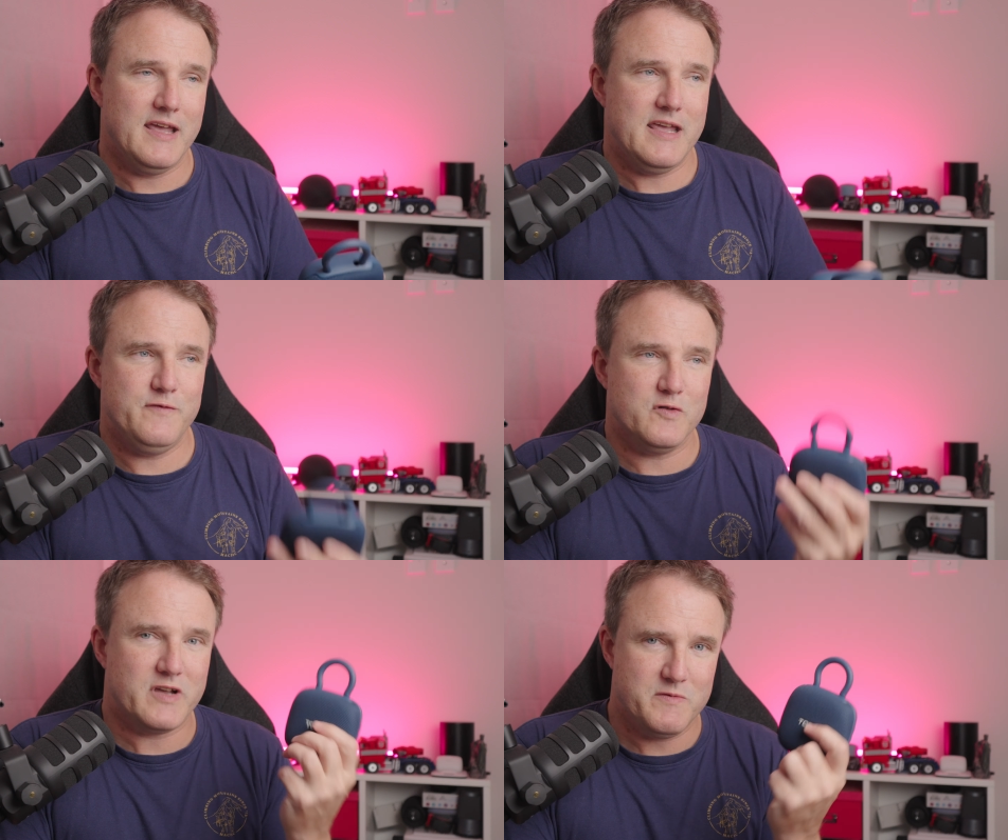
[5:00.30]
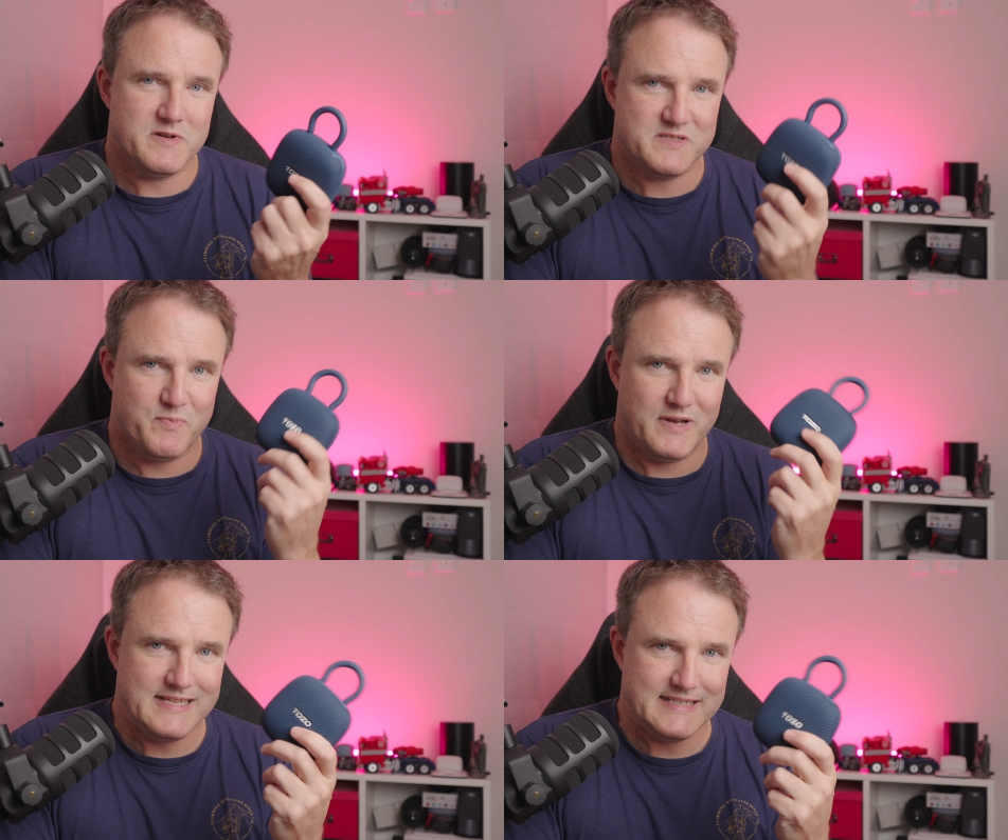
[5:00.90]
if you're going to
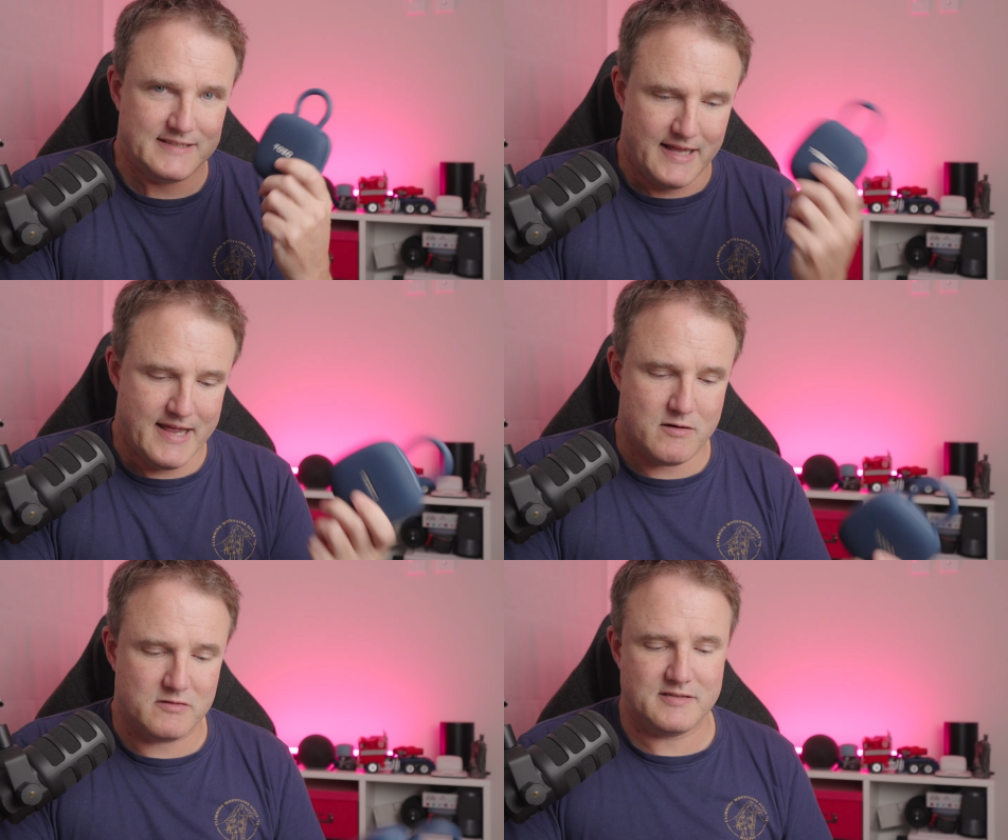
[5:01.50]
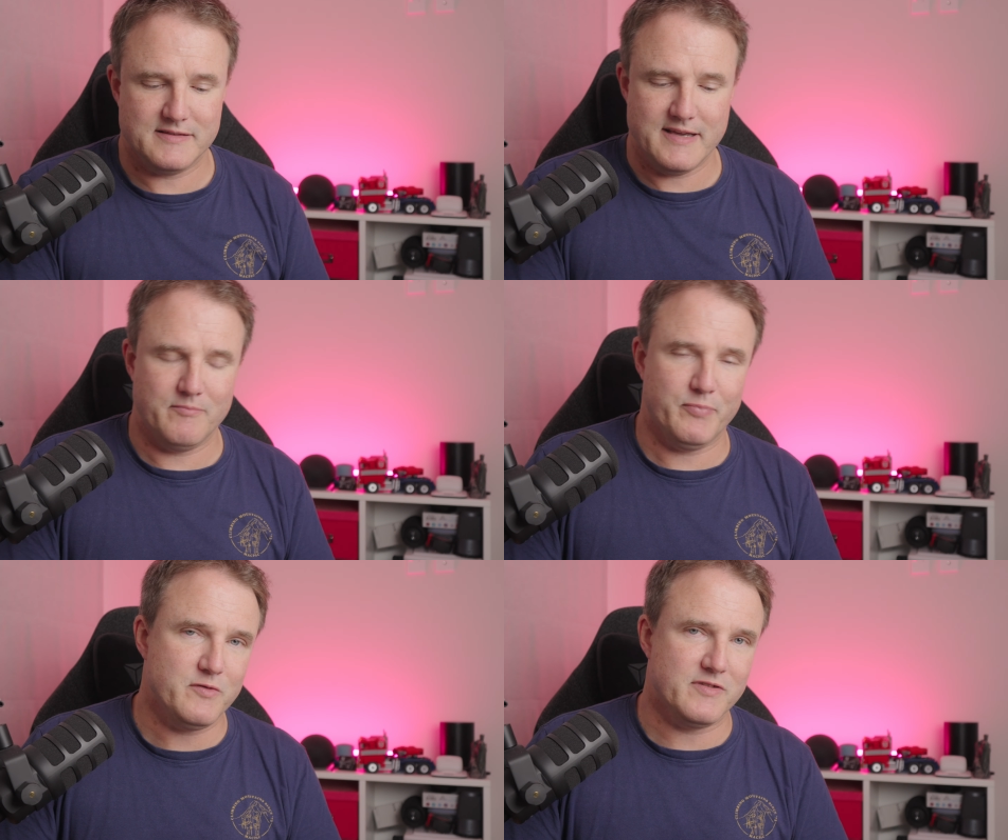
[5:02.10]
play these loud, then
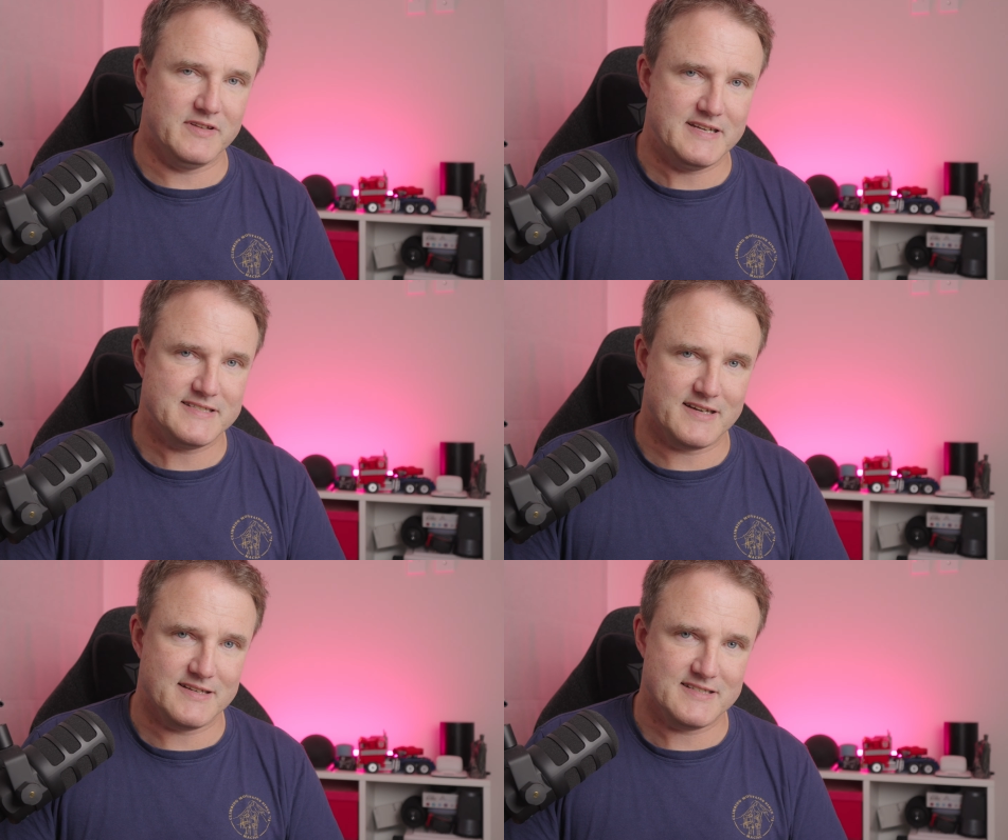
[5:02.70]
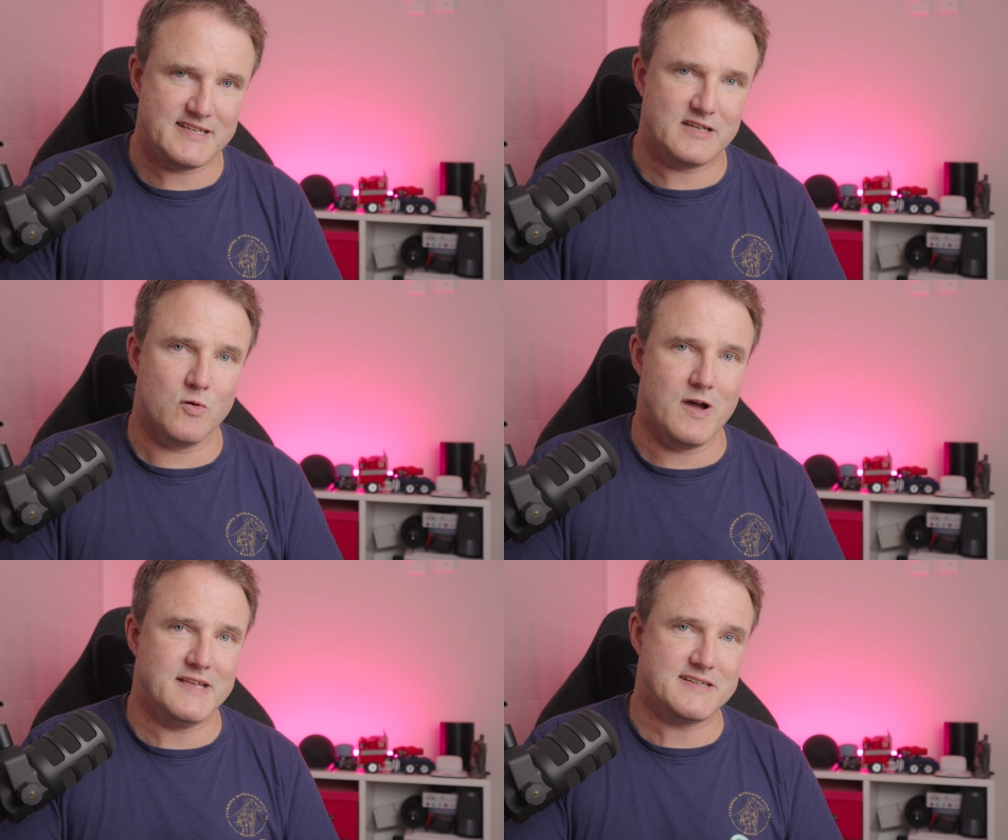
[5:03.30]
both of these are going to see
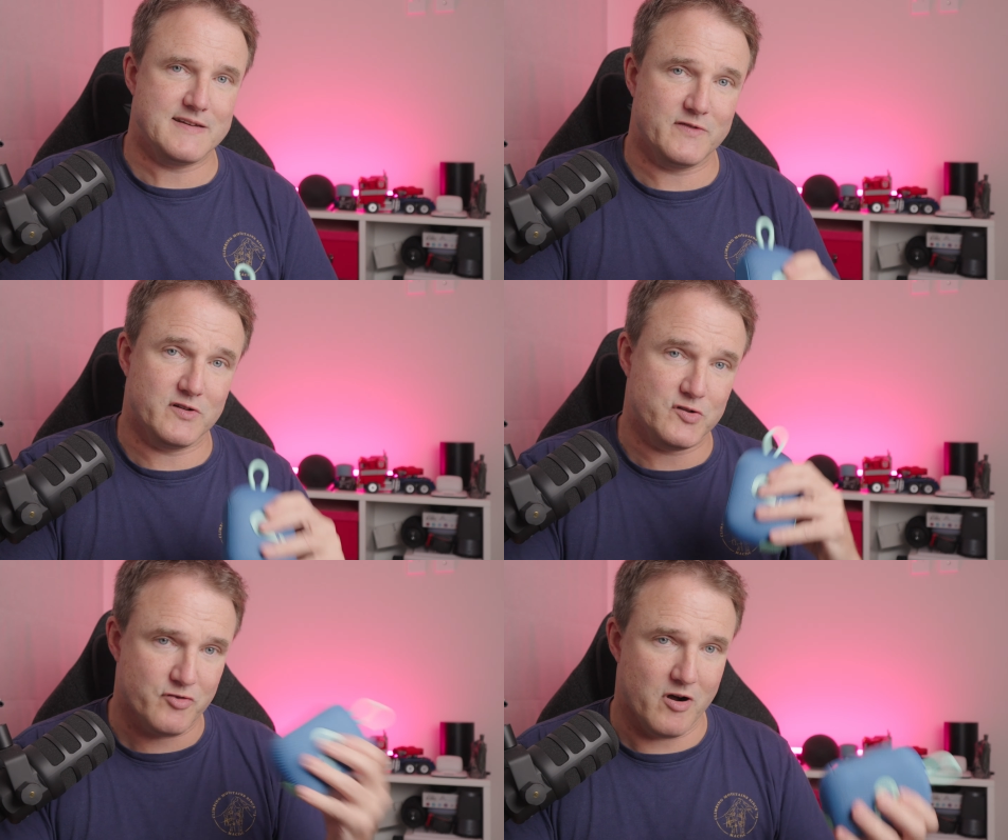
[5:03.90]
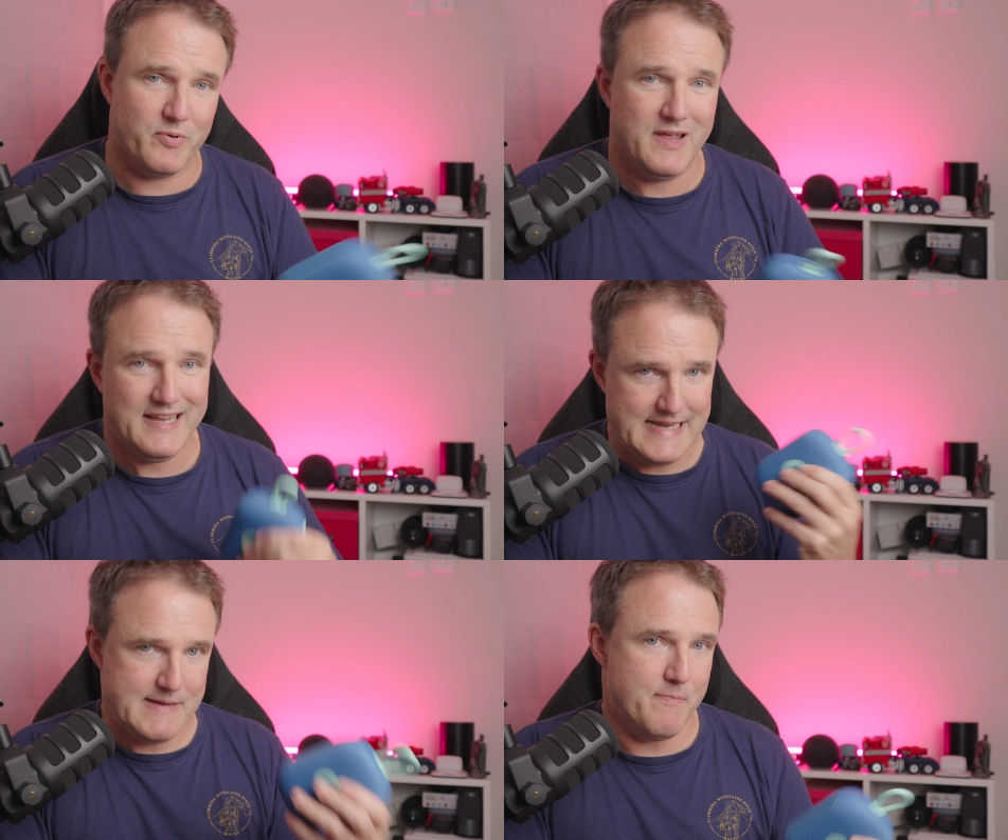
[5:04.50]
quite a significant drop
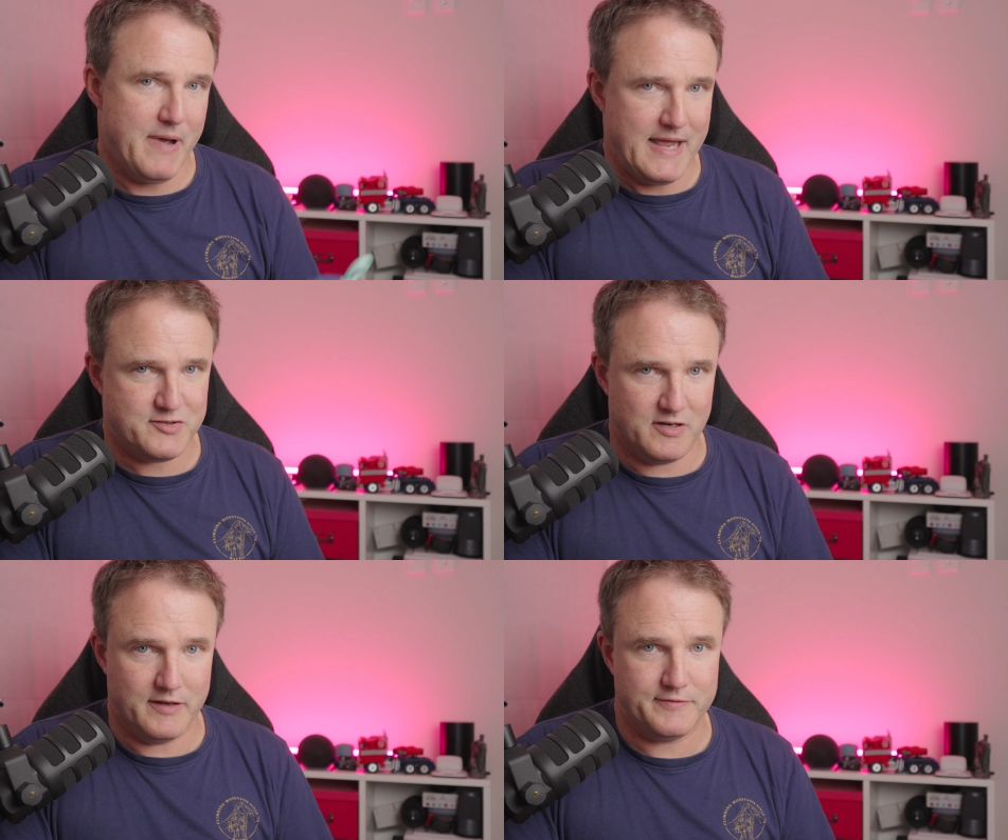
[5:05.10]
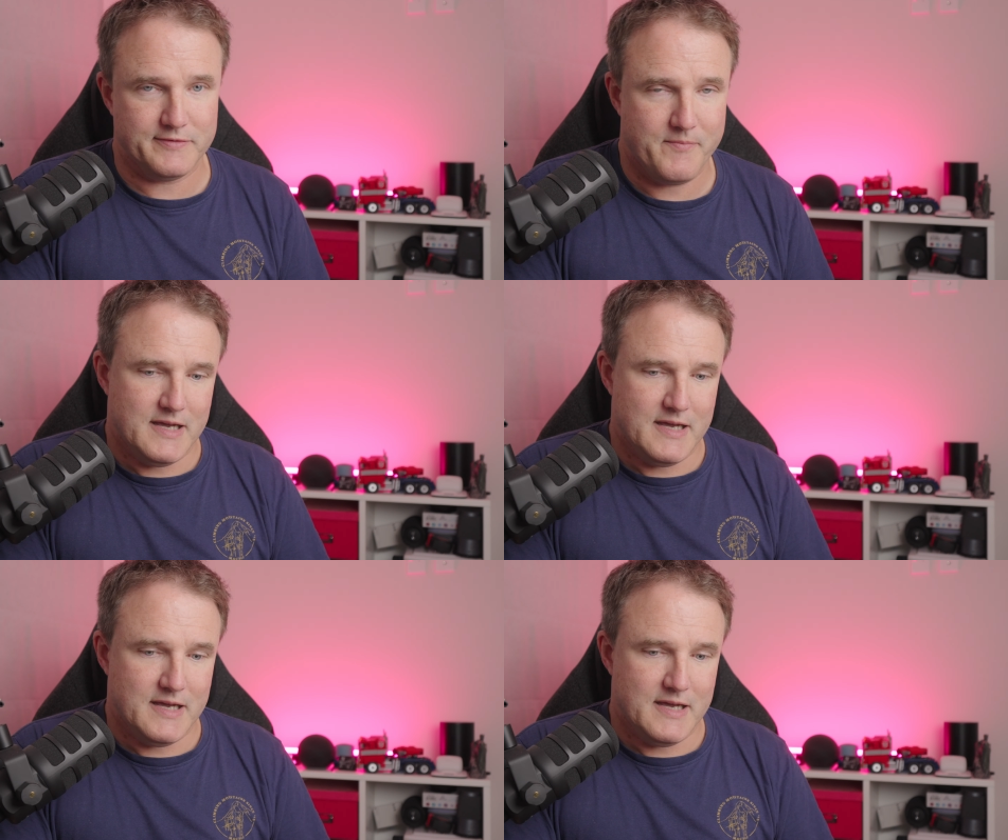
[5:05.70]
in battery life.